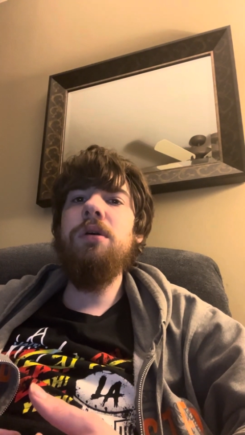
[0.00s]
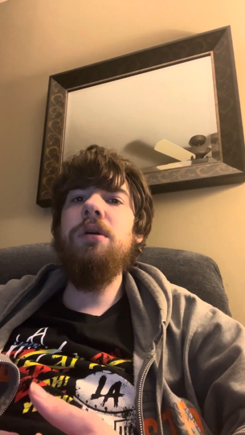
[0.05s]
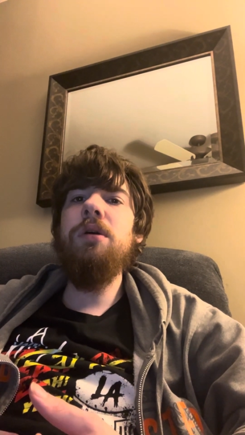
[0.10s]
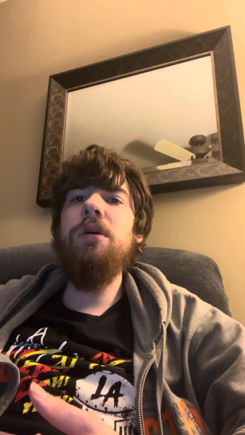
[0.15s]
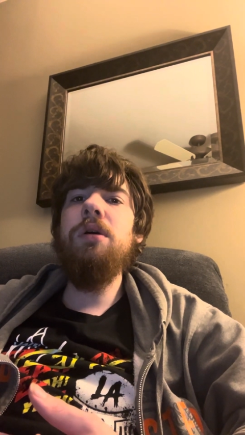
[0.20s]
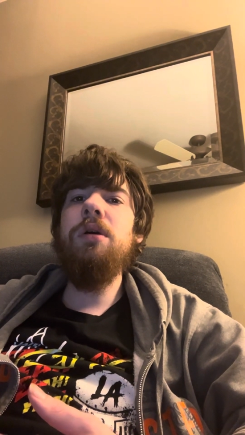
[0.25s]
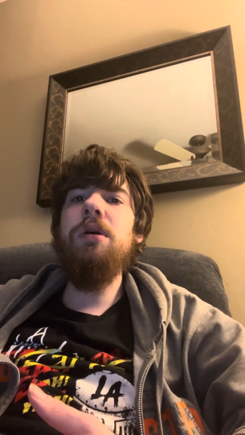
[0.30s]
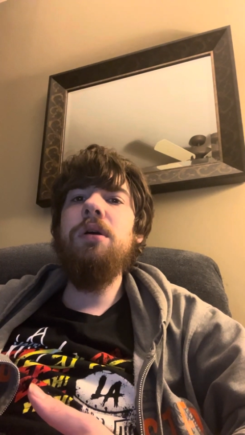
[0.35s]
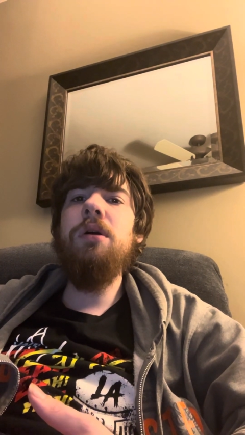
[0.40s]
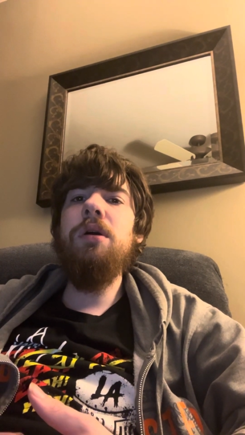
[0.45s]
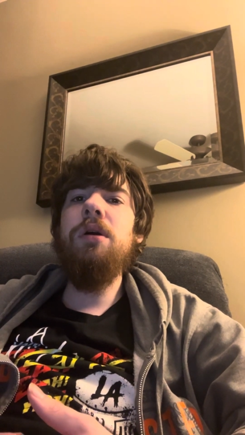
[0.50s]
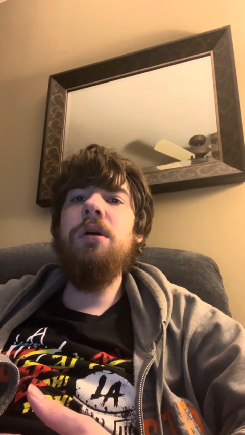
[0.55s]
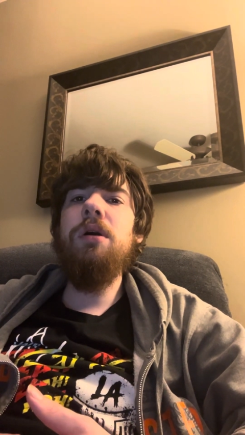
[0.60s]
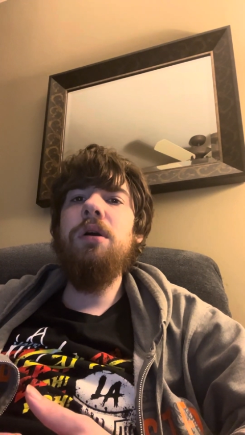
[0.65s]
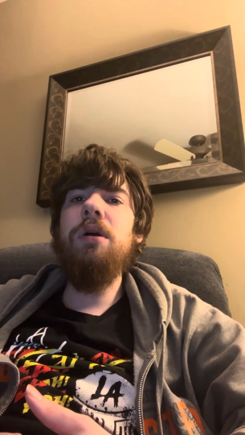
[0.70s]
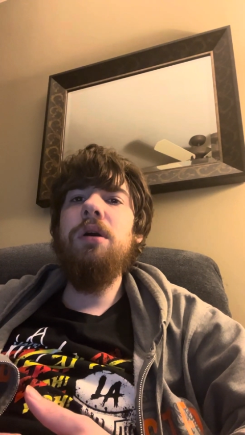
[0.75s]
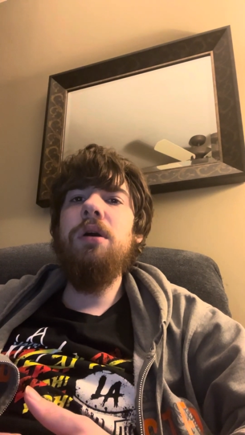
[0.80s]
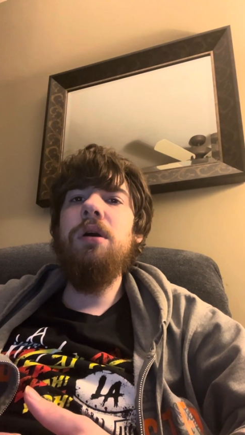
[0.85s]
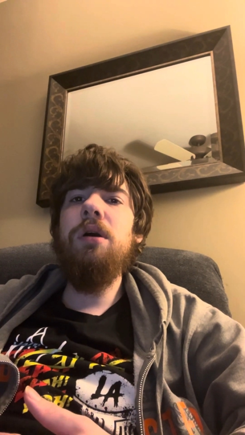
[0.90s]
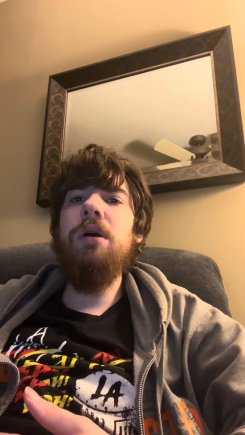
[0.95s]

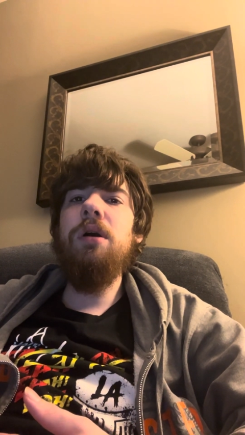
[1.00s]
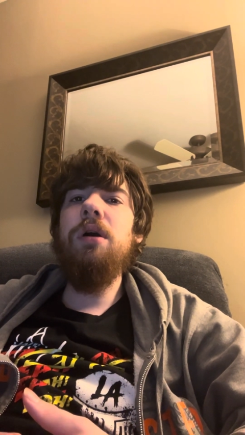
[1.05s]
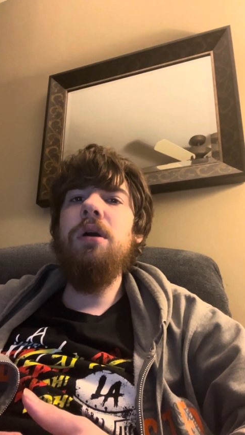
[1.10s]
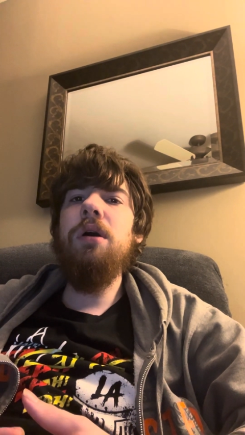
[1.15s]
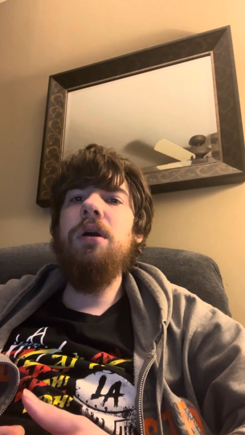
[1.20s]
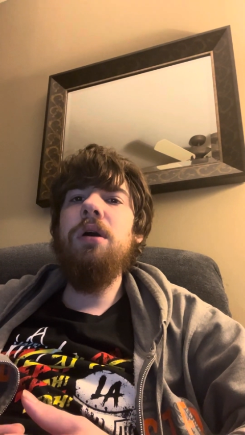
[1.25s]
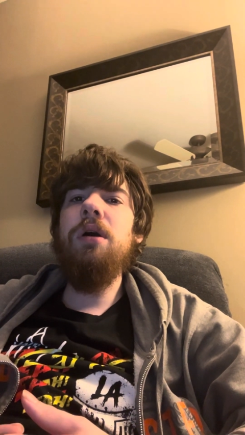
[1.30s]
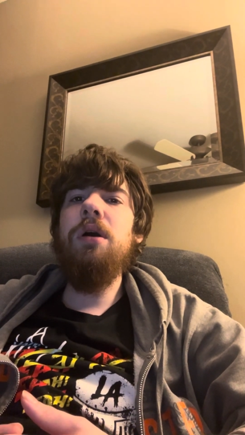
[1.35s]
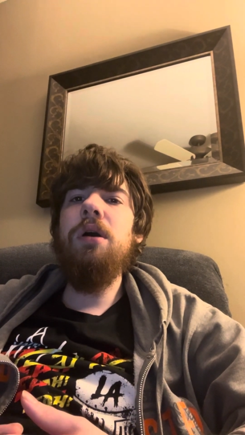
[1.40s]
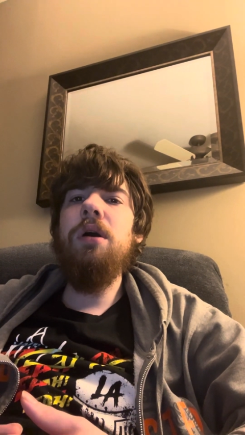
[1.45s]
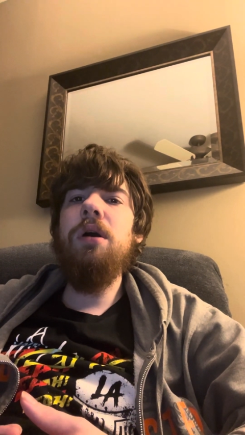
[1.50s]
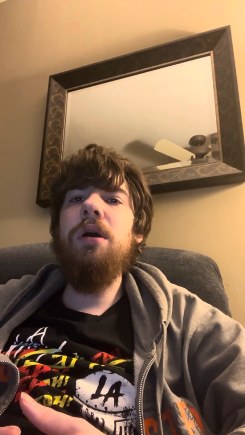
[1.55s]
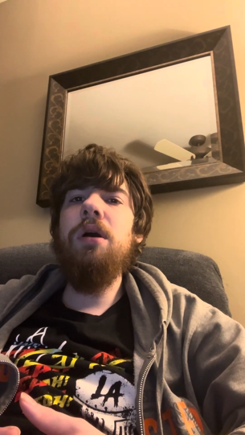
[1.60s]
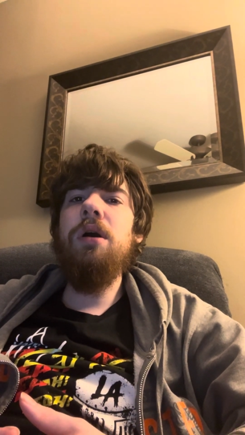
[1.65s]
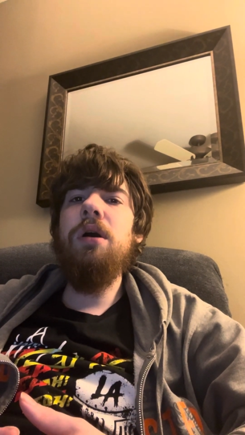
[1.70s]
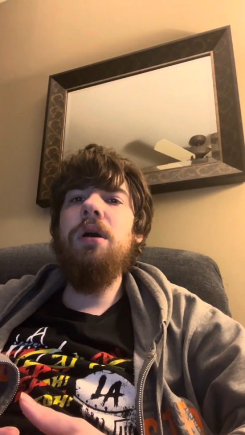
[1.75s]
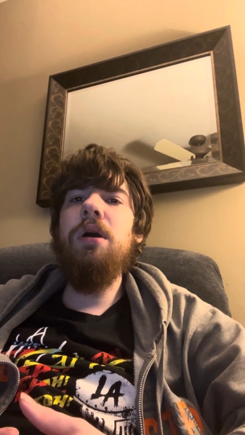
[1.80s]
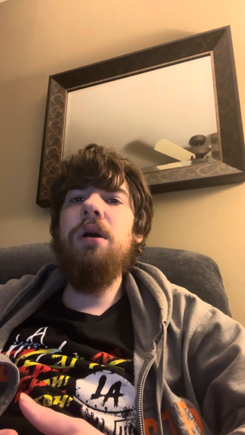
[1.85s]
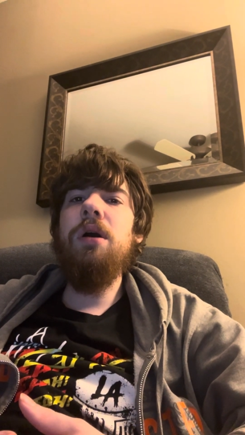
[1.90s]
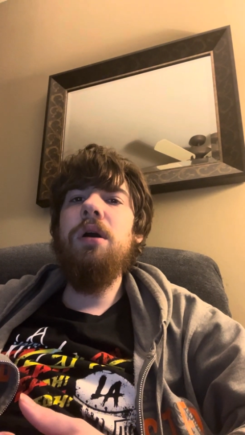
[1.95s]
[no speech]